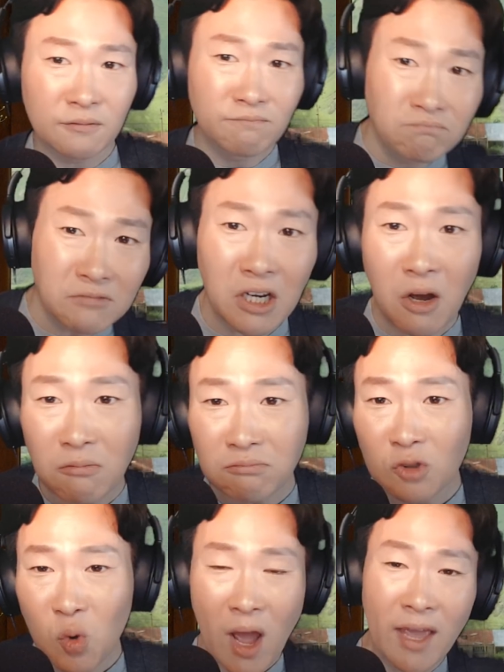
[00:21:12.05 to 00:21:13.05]
you know,
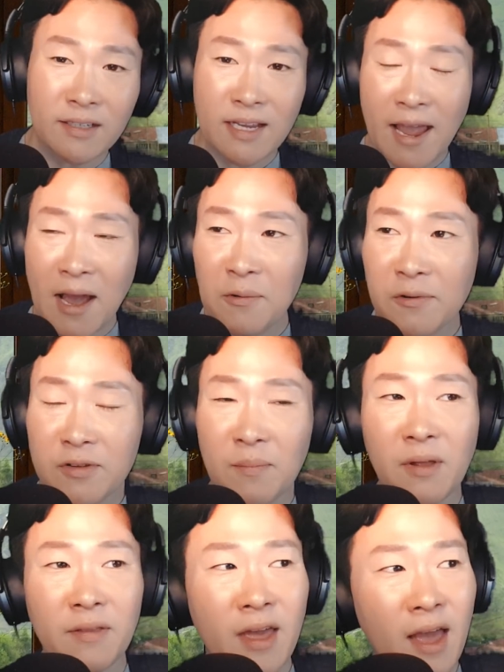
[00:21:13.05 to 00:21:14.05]
quiet down or something
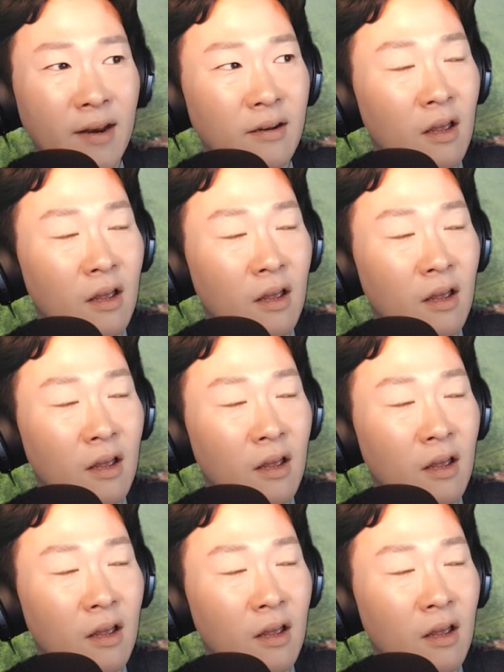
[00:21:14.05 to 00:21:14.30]
like that.